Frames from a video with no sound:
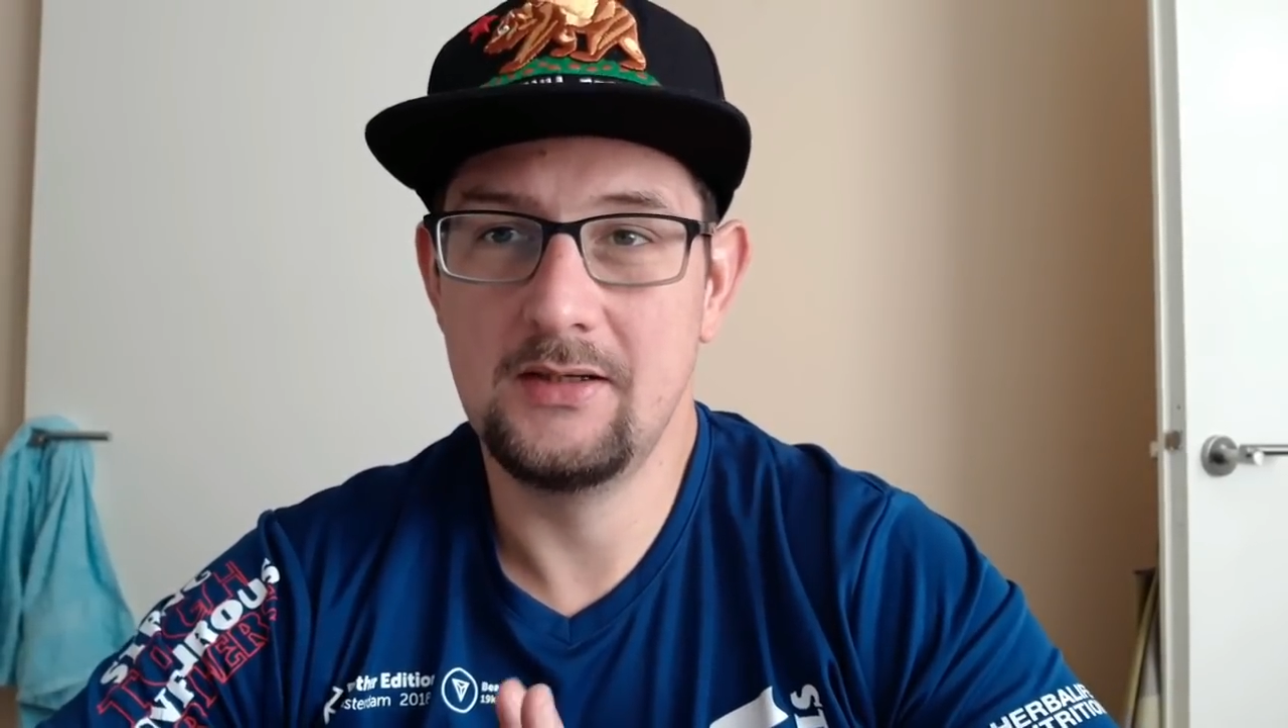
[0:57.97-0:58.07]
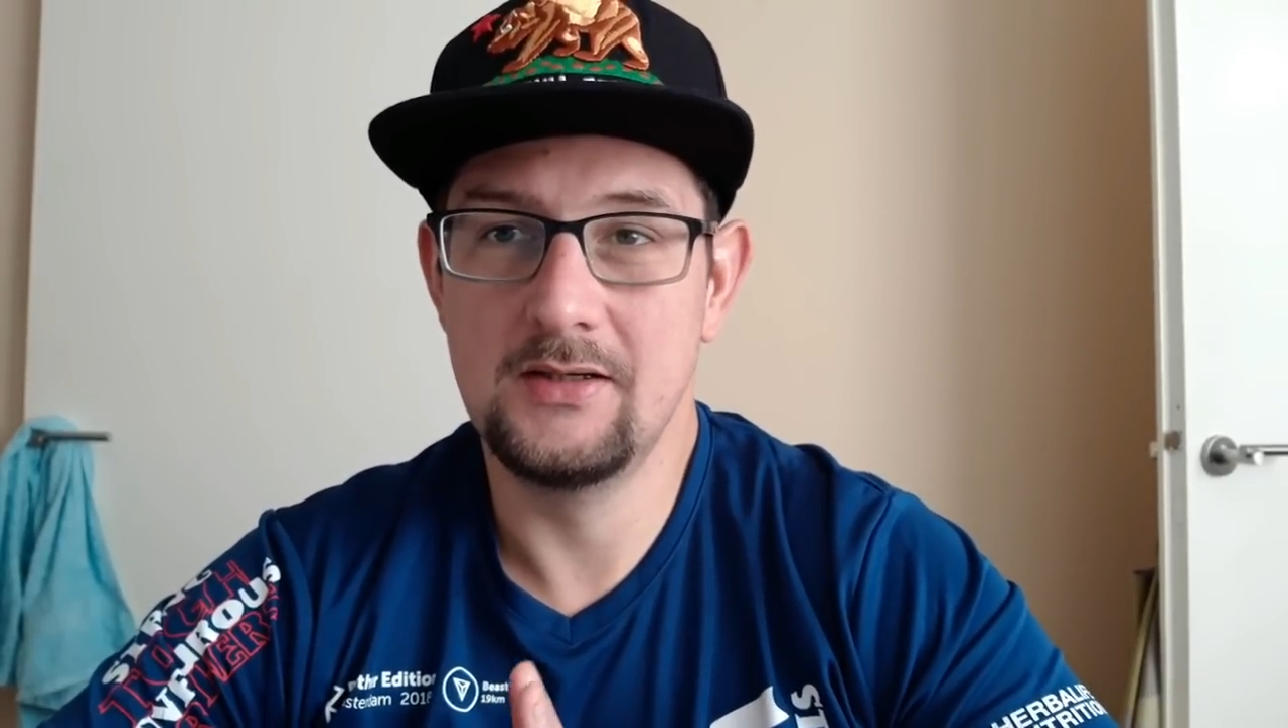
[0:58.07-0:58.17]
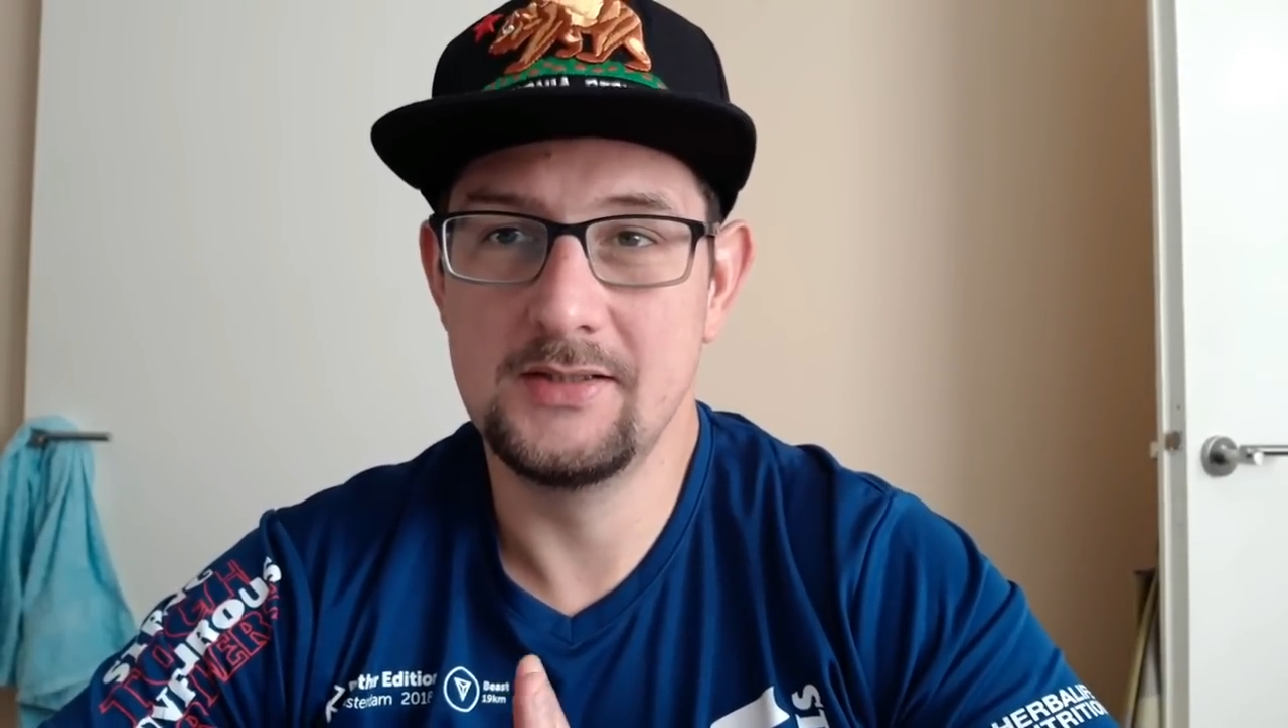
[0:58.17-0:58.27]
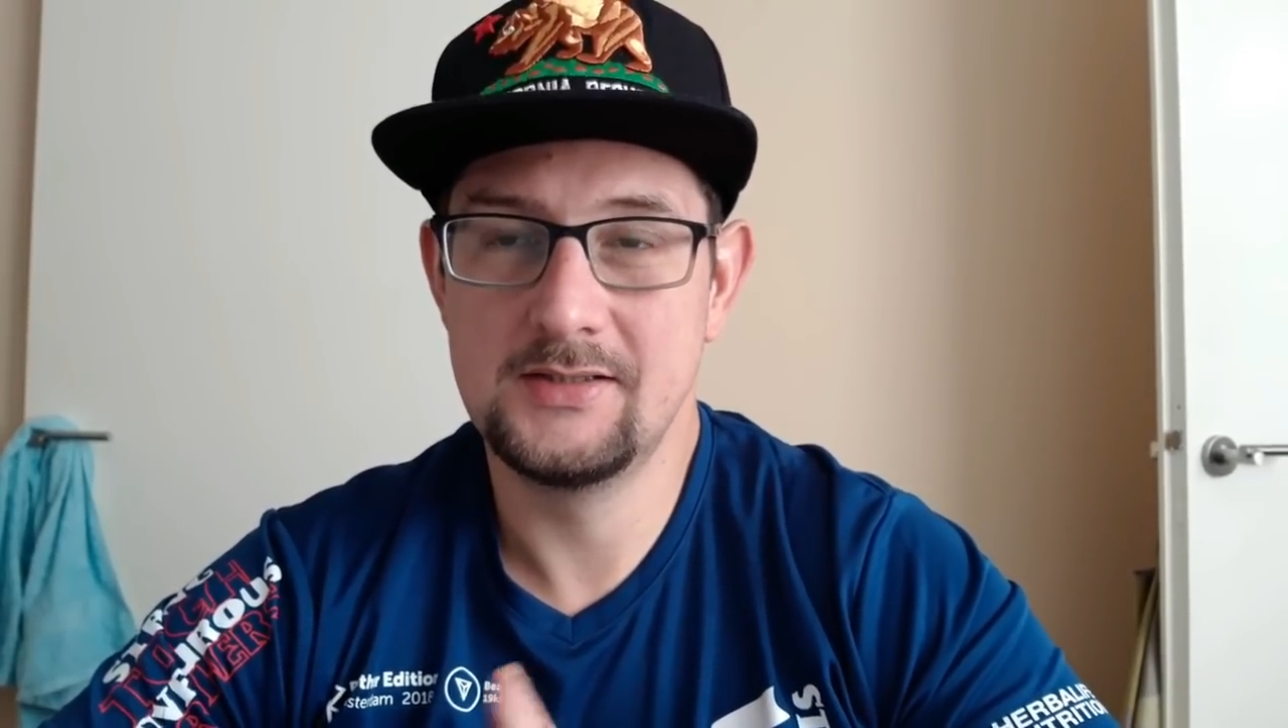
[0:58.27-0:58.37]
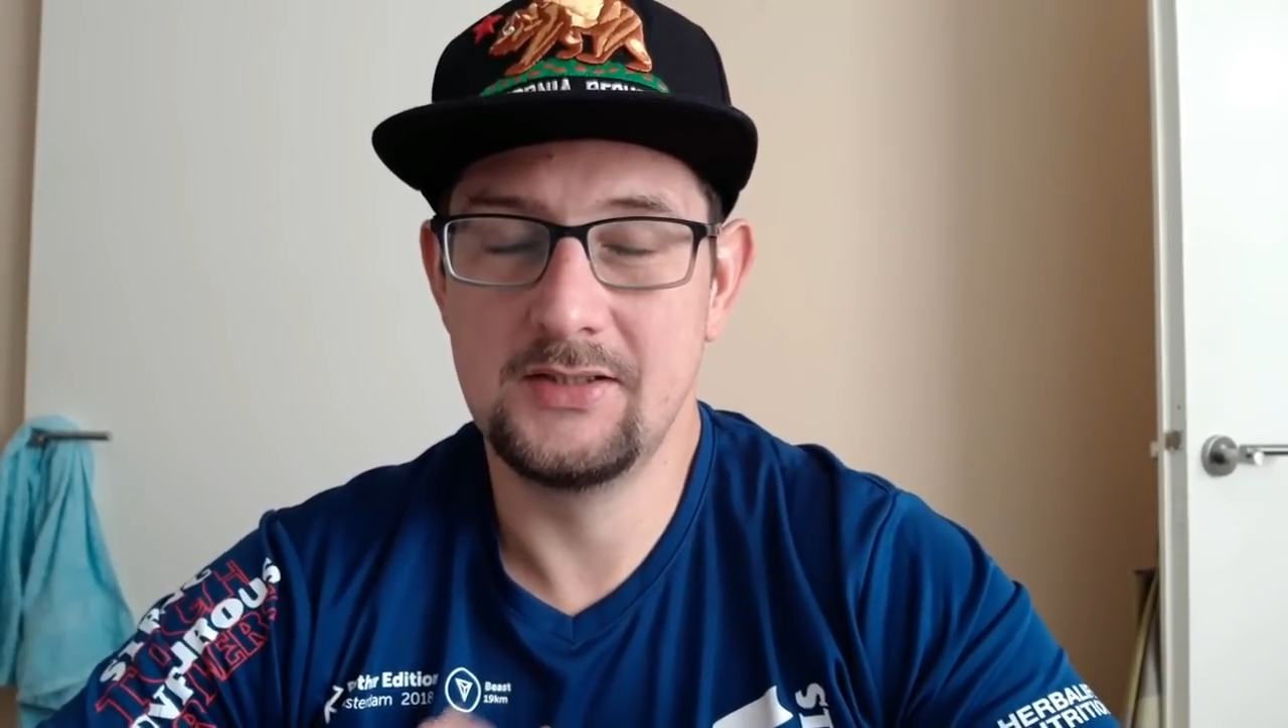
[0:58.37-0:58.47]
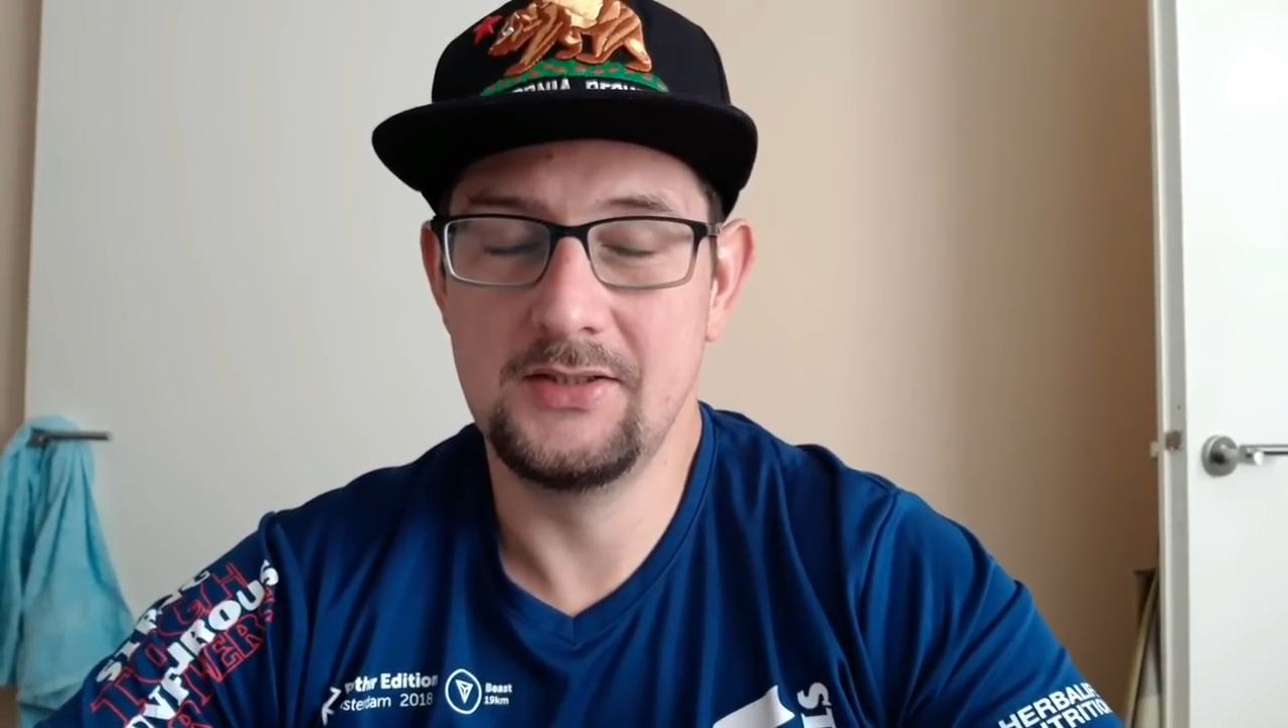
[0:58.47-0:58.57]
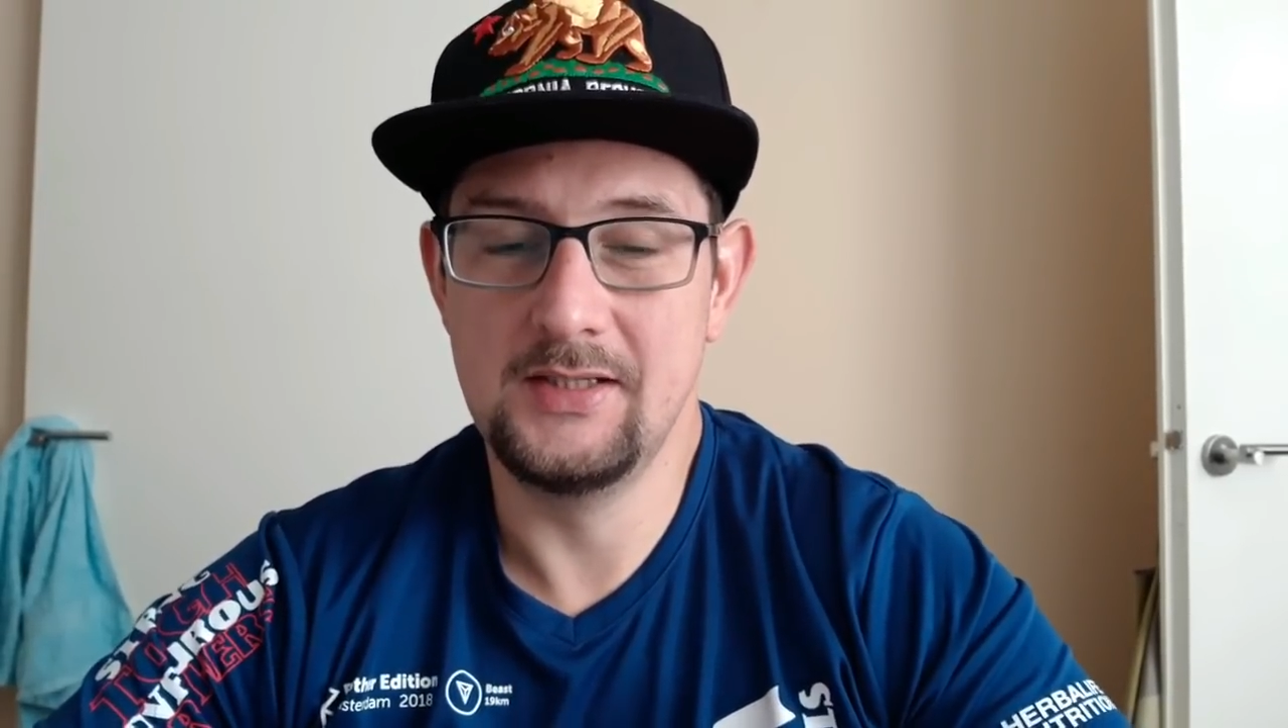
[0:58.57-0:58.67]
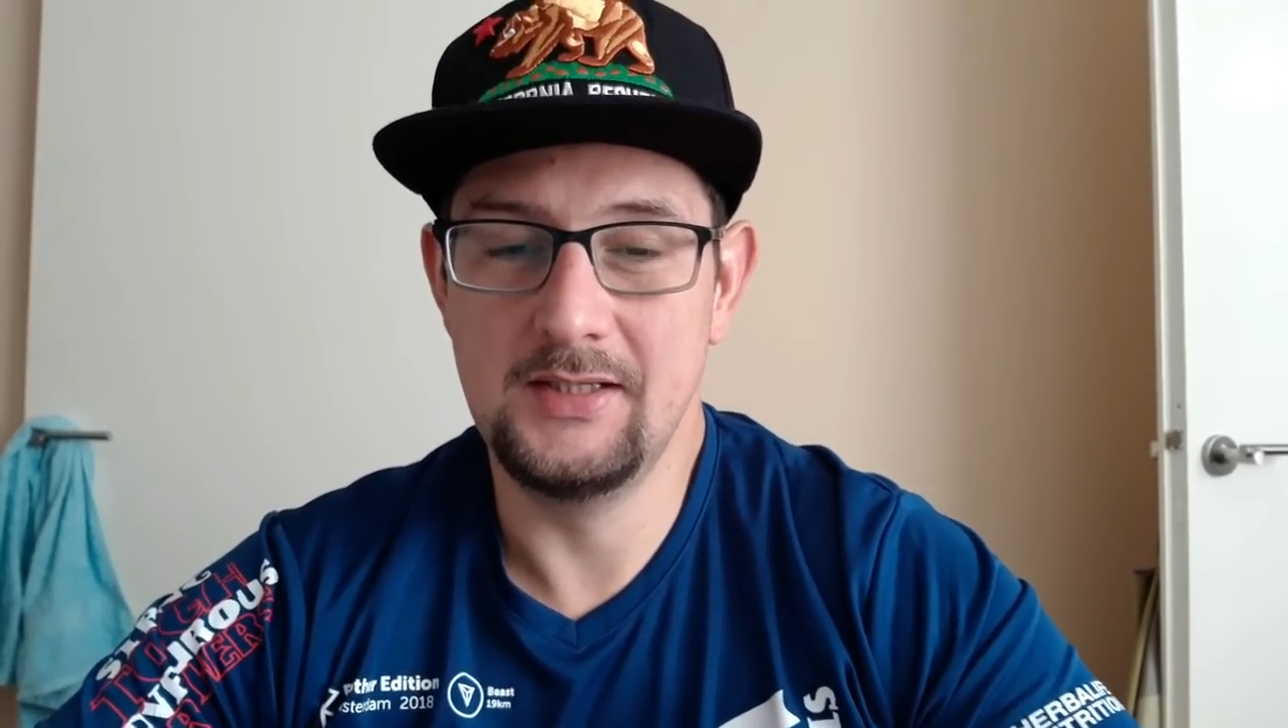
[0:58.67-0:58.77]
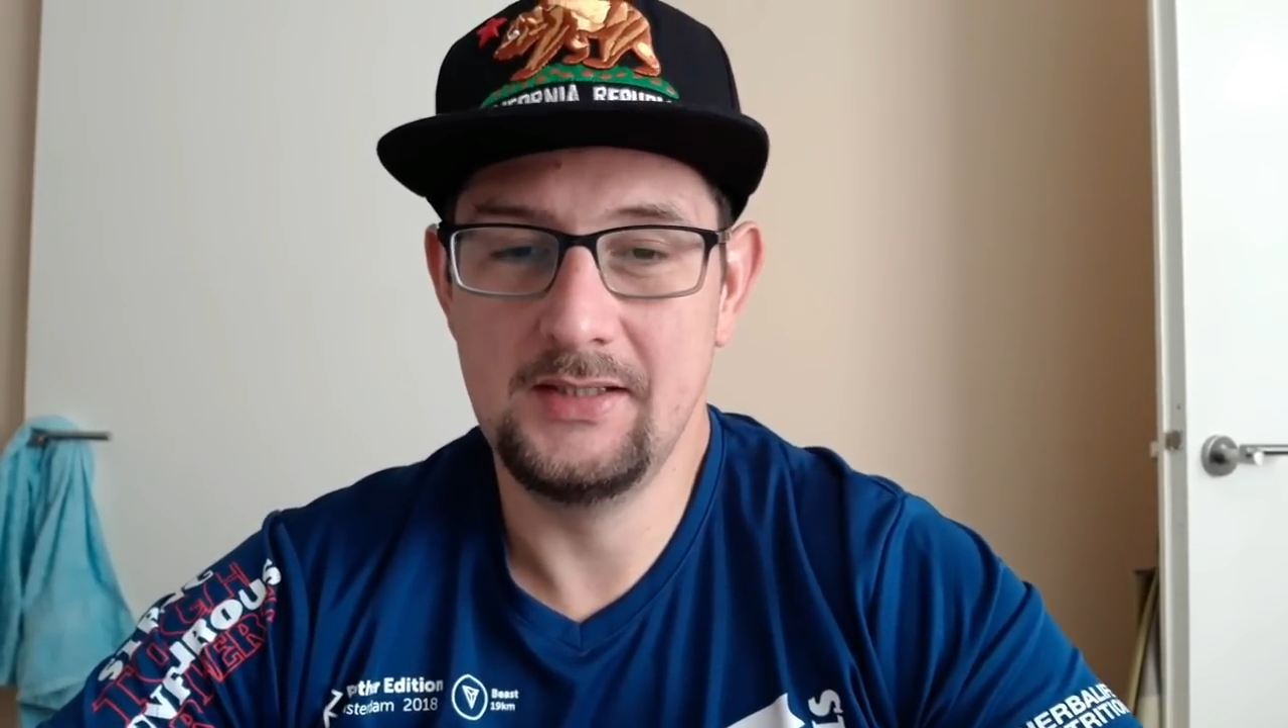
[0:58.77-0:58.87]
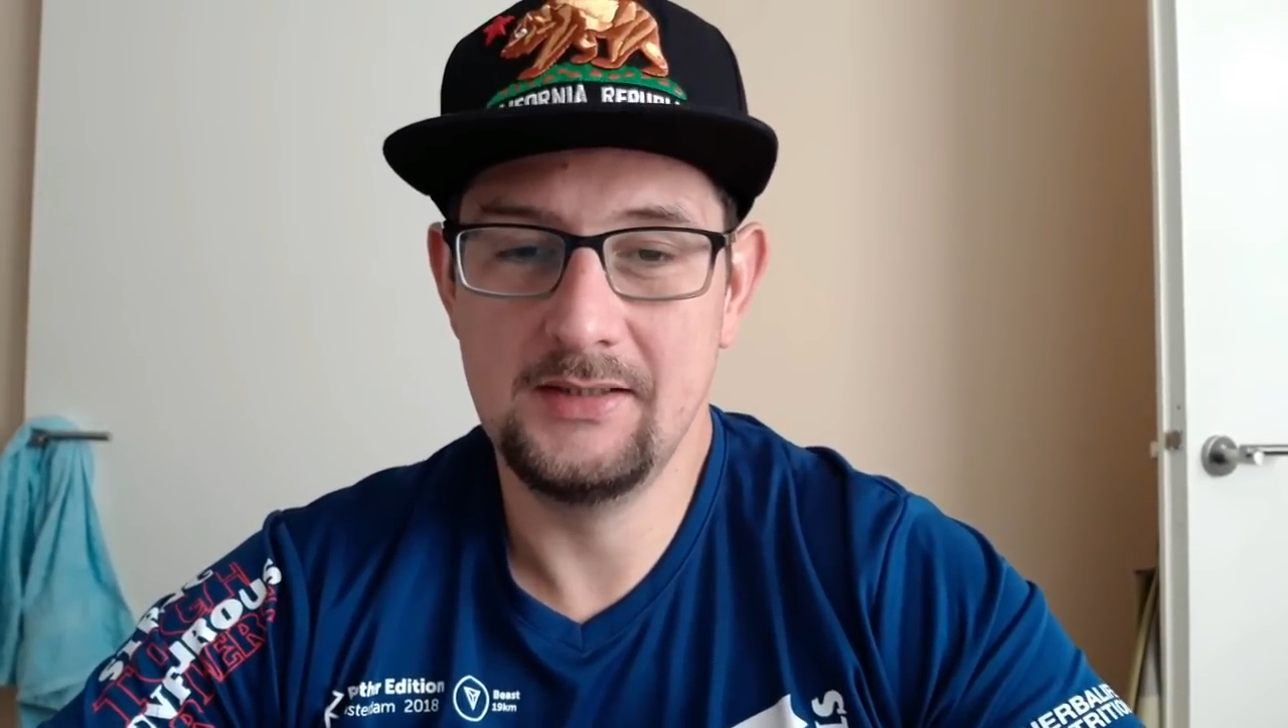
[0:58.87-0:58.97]
On
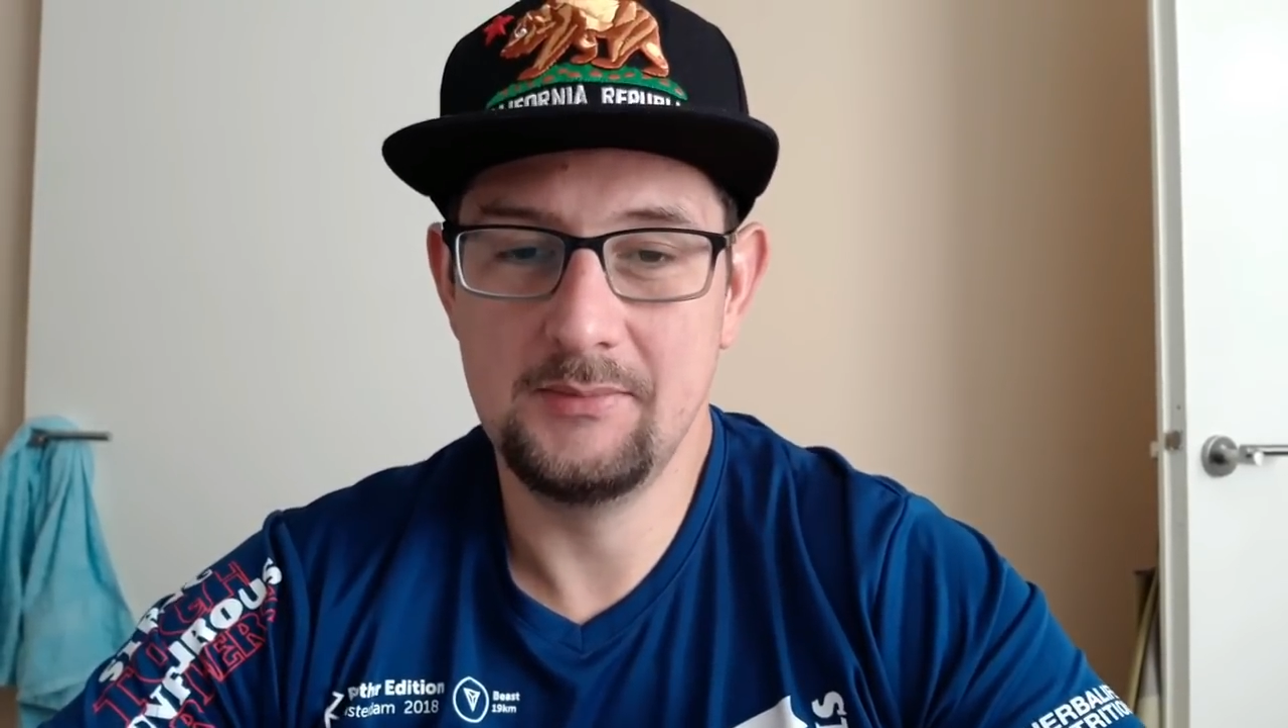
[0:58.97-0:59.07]
Sunday,